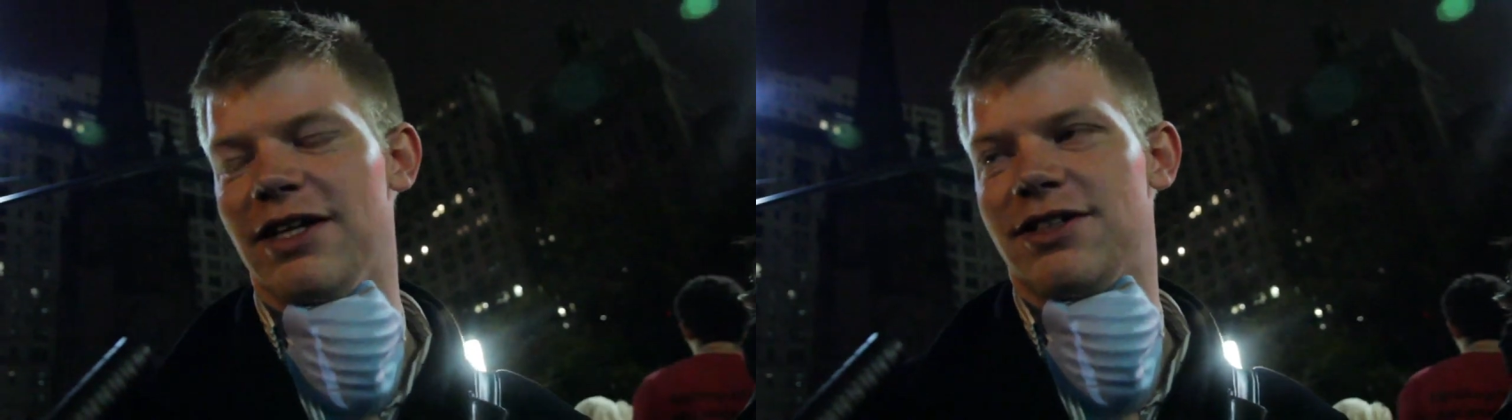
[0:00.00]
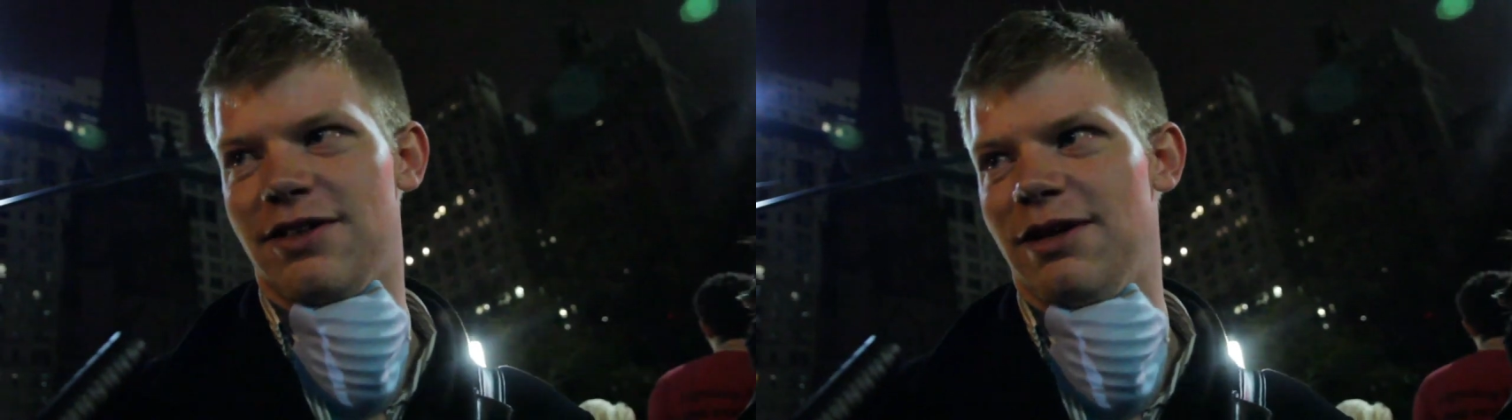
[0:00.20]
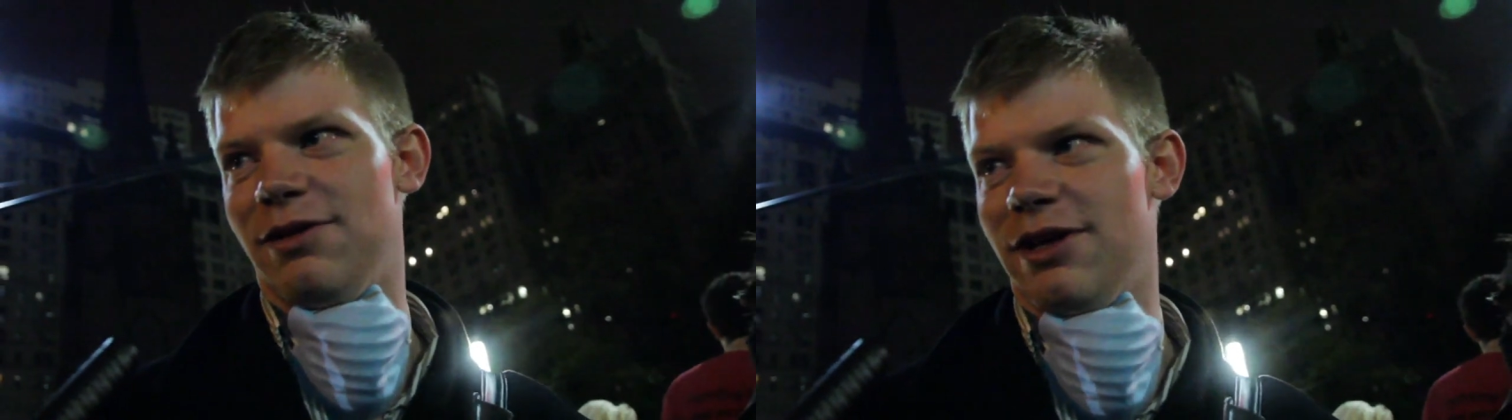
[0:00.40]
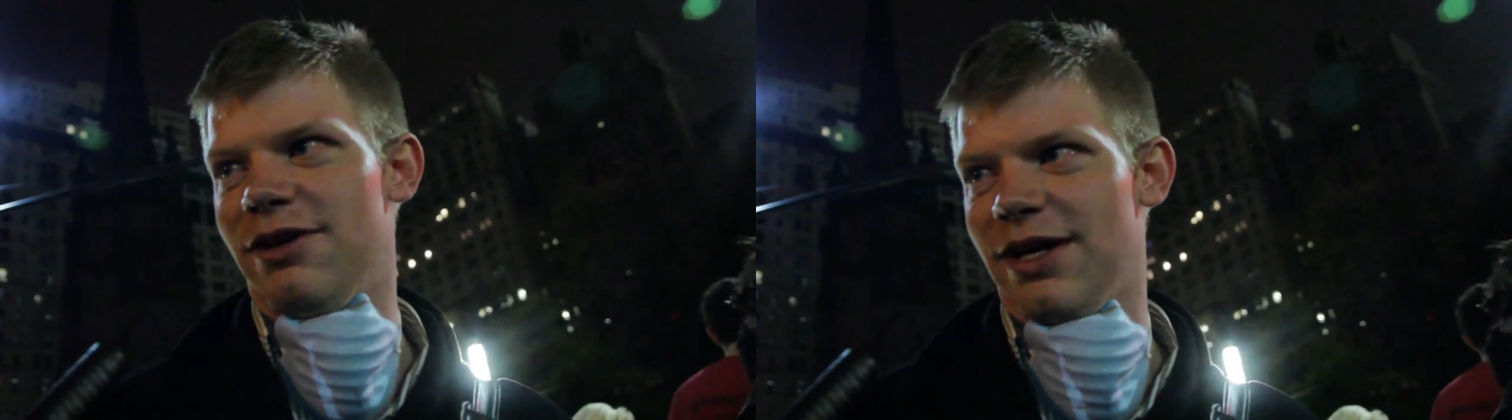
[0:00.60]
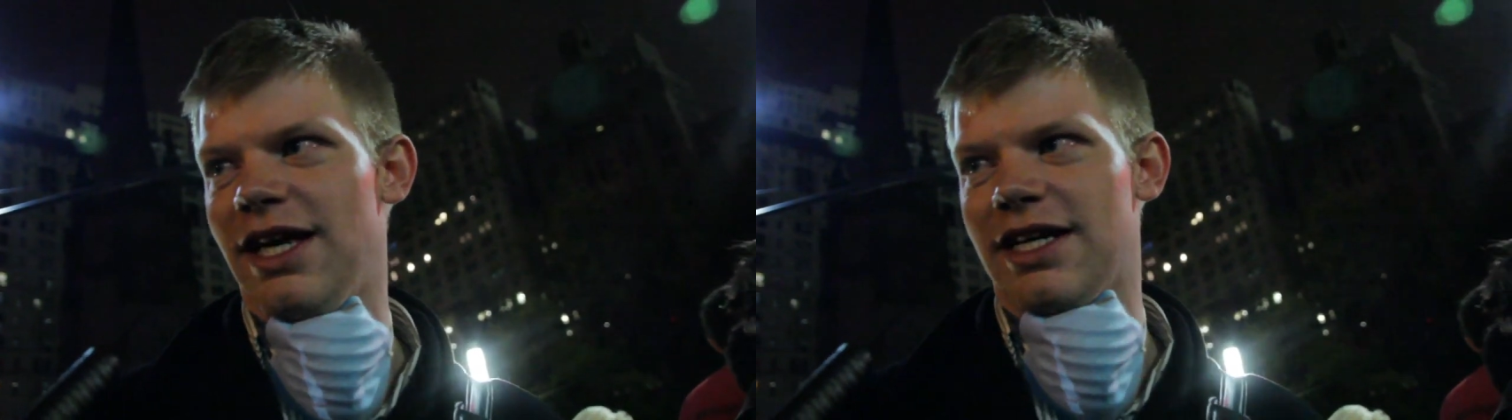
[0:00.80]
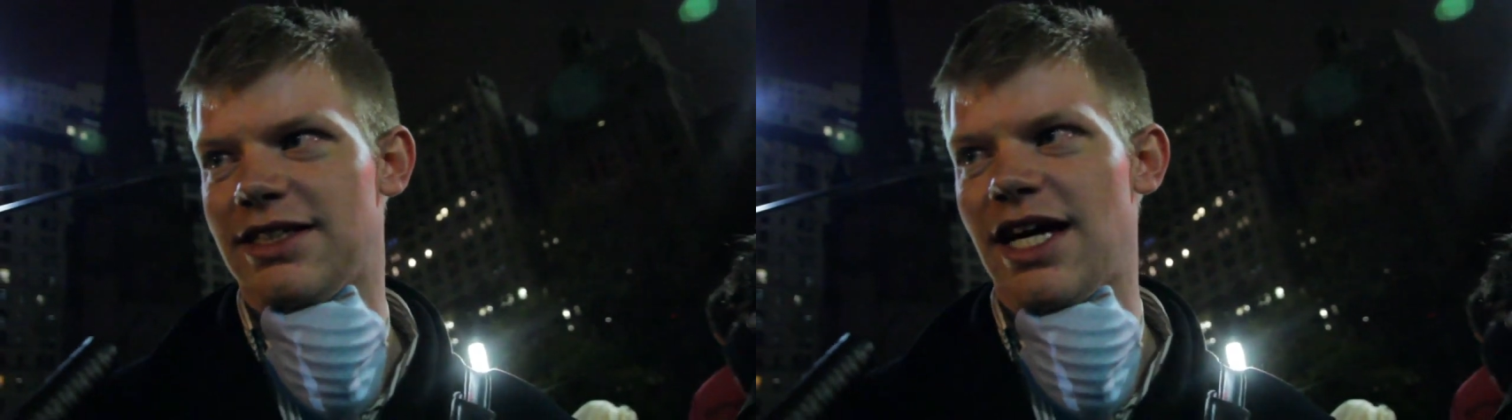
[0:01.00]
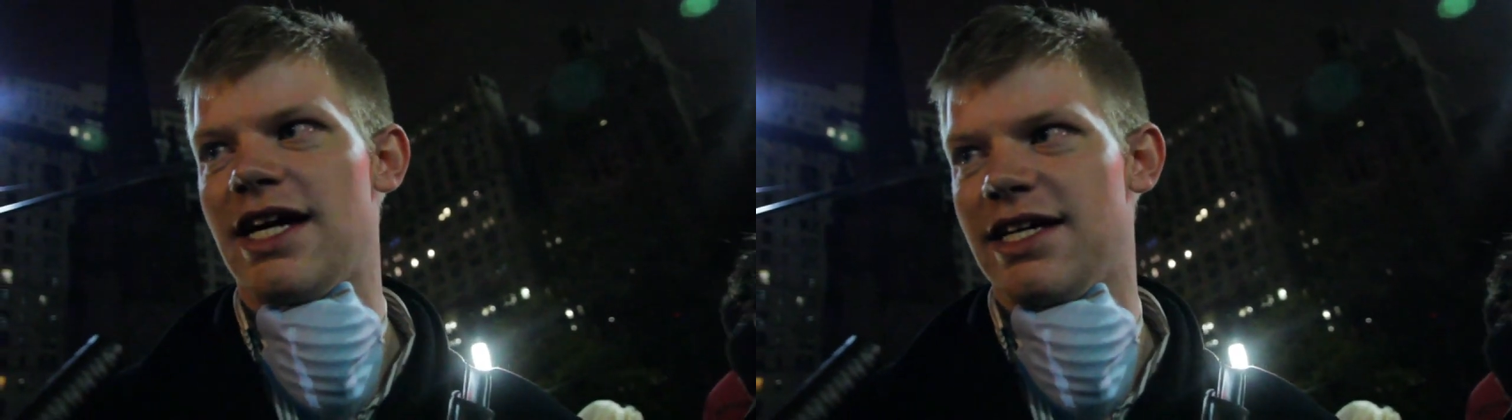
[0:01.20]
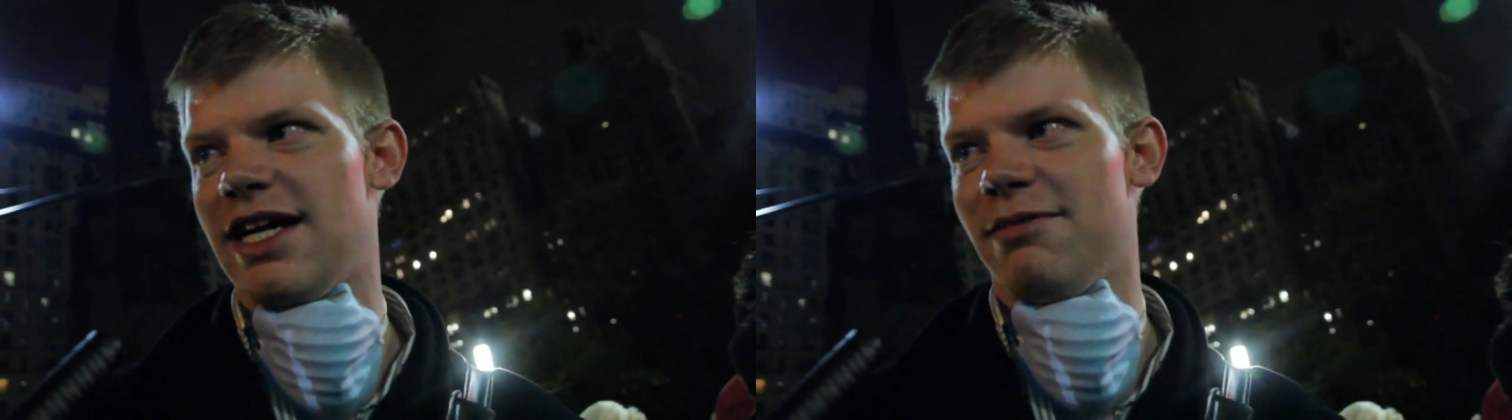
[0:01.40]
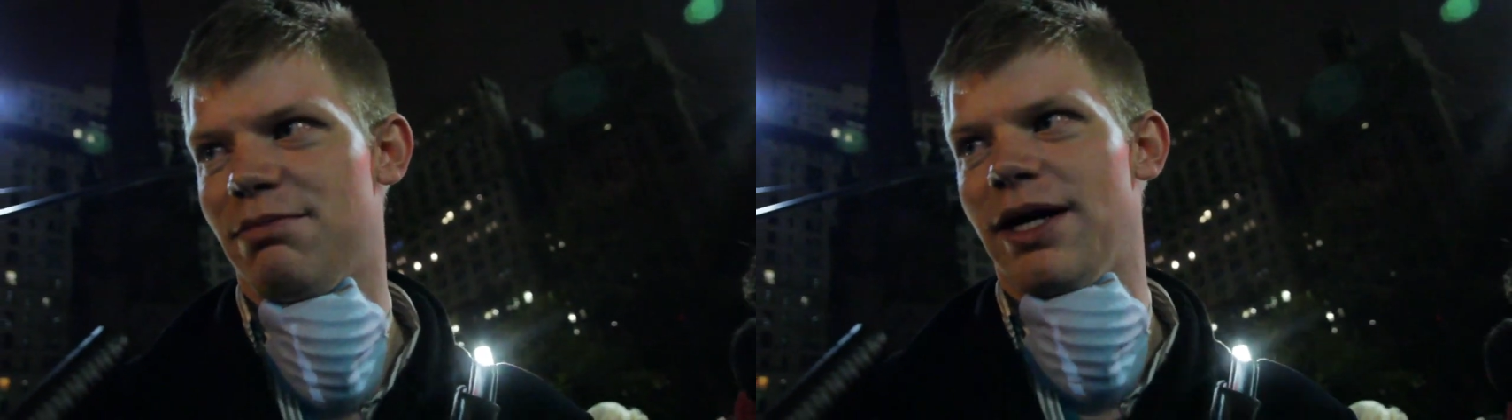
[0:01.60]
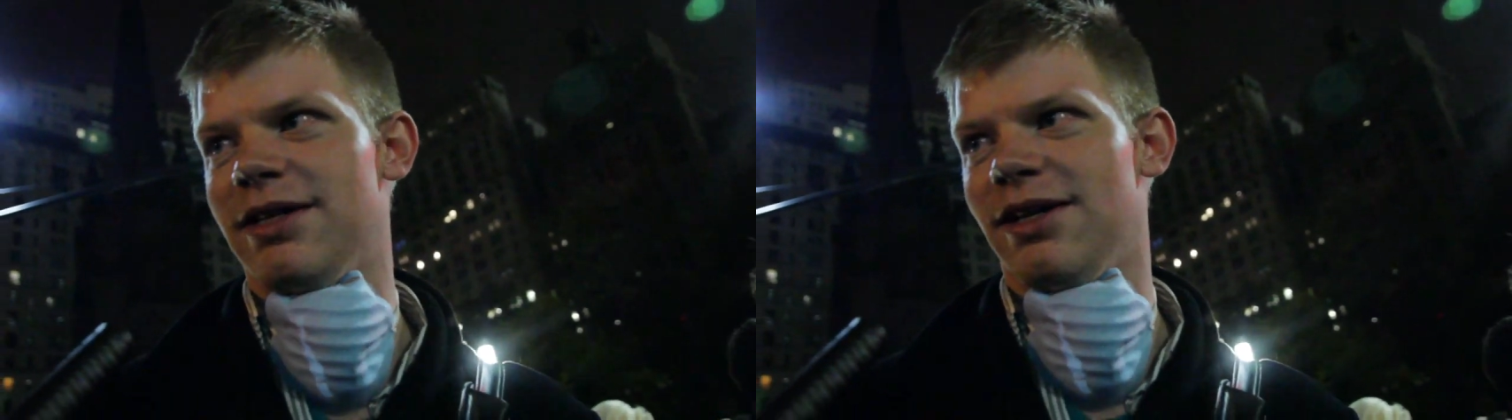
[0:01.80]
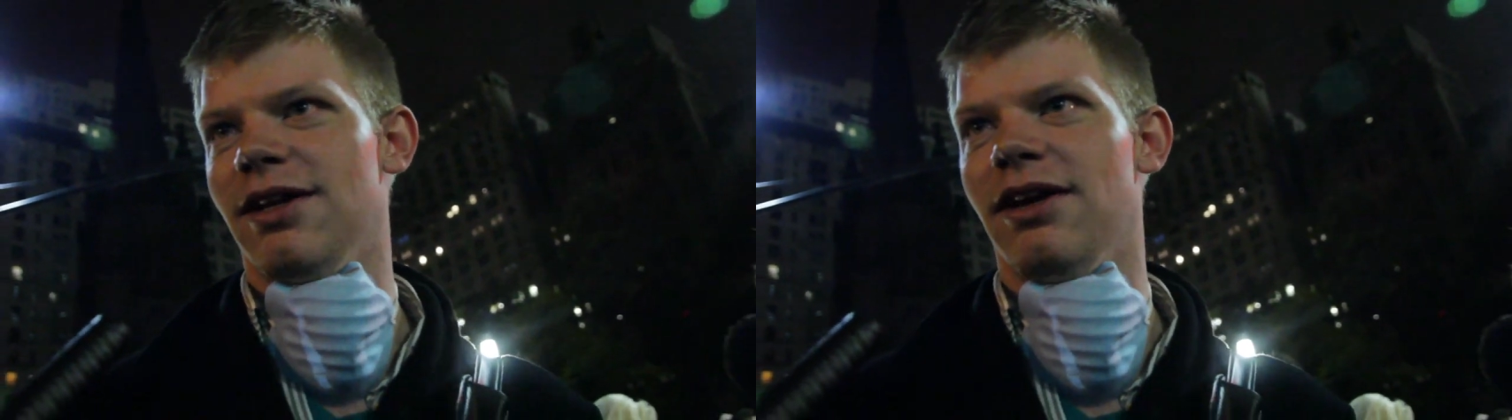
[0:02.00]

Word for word: us so that we were like a tight-knit bundle